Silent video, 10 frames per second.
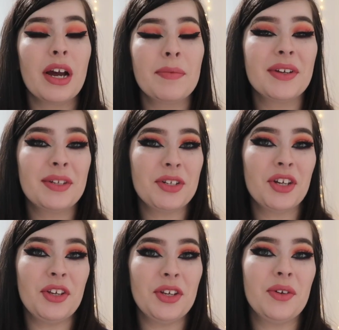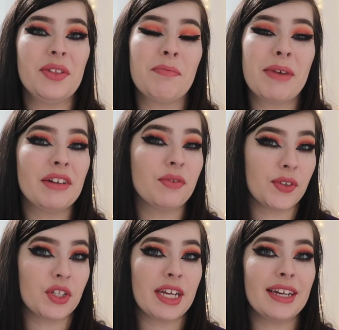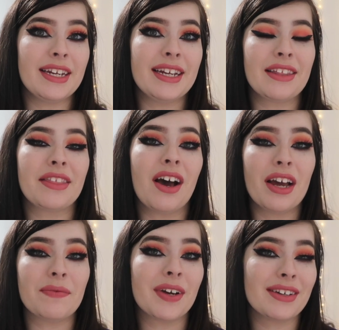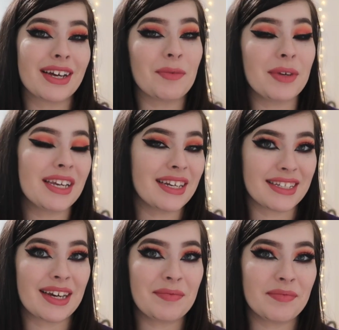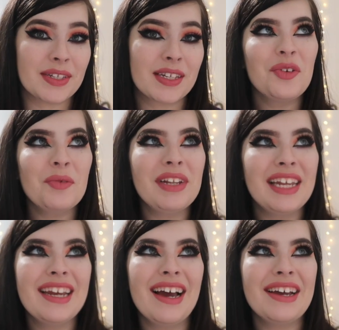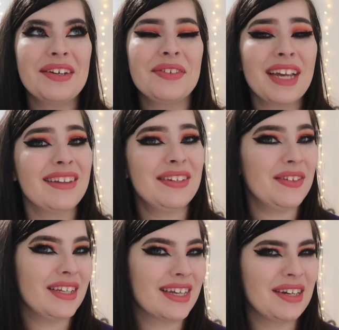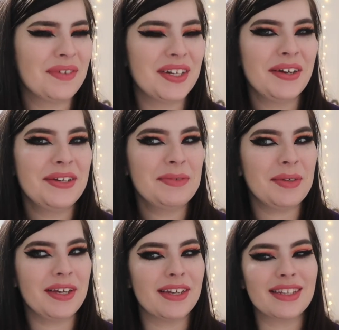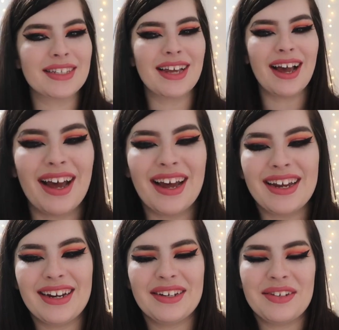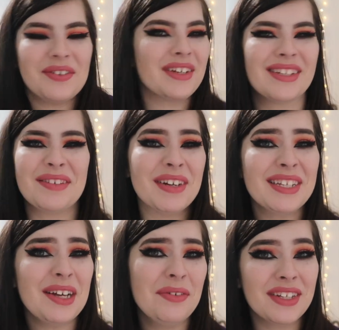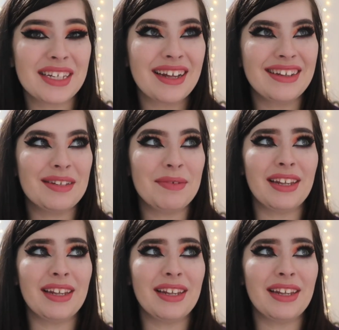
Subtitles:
I'm going to be showing you the main revision technique that I found helped me in exams. Normally I don't tend to do these kind of videos because I don't consider myself exactly to be